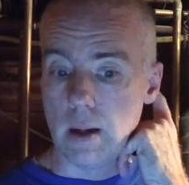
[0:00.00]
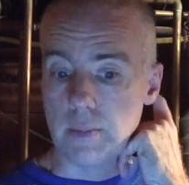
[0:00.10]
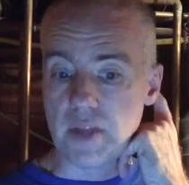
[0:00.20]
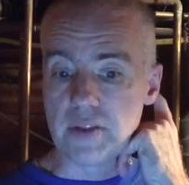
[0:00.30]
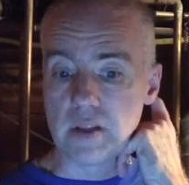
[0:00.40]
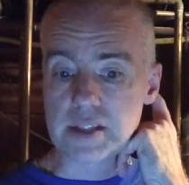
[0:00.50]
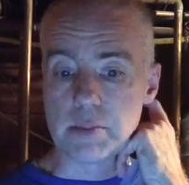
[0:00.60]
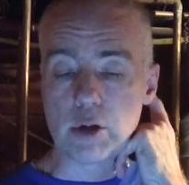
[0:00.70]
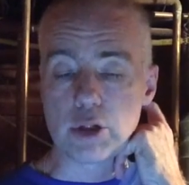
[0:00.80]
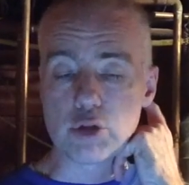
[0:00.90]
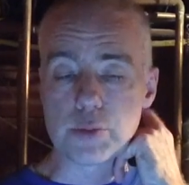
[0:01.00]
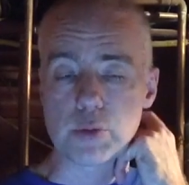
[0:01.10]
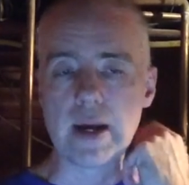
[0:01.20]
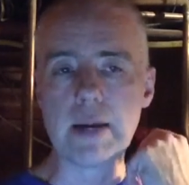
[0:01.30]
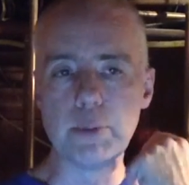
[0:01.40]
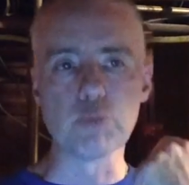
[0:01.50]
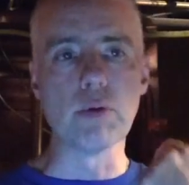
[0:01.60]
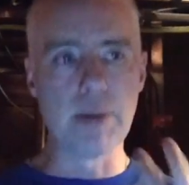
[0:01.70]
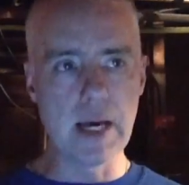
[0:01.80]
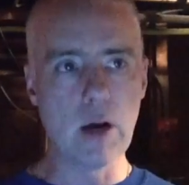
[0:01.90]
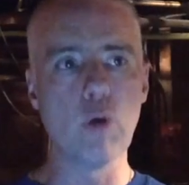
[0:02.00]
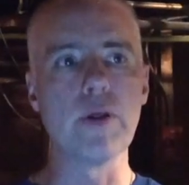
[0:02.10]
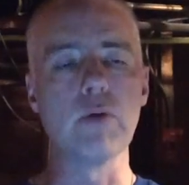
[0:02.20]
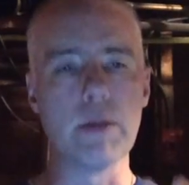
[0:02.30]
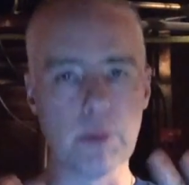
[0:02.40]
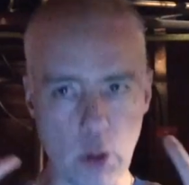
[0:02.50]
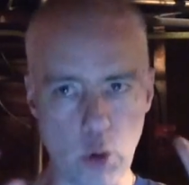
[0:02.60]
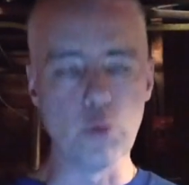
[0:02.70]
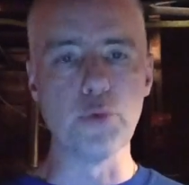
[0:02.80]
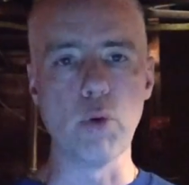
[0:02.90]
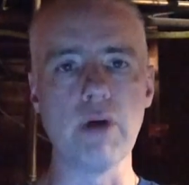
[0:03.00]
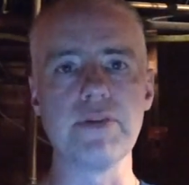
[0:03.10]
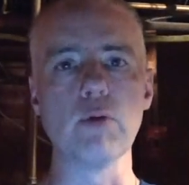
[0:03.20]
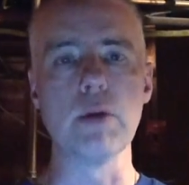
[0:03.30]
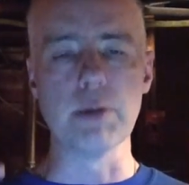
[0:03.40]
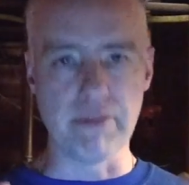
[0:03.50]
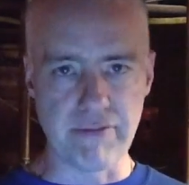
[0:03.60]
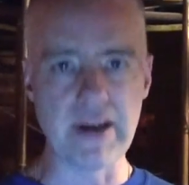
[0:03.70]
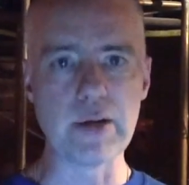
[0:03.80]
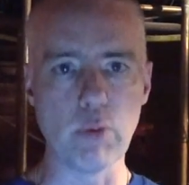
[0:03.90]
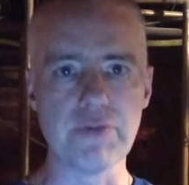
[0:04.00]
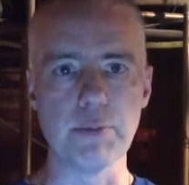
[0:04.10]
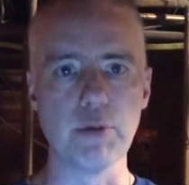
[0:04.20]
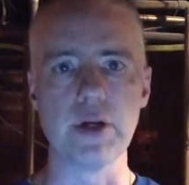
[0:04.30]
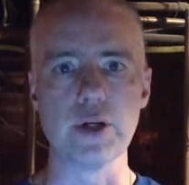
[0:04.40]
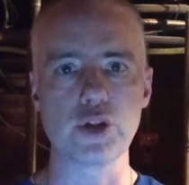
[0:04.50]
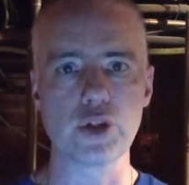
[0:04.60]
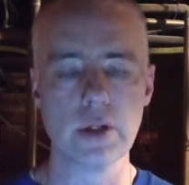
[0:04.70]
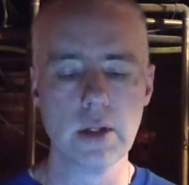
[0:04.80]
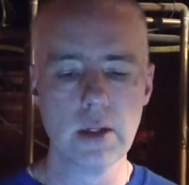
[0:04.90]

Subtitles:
Nonetheless, American troops were able to repel, they were able to hold off, they were able to fight off the British.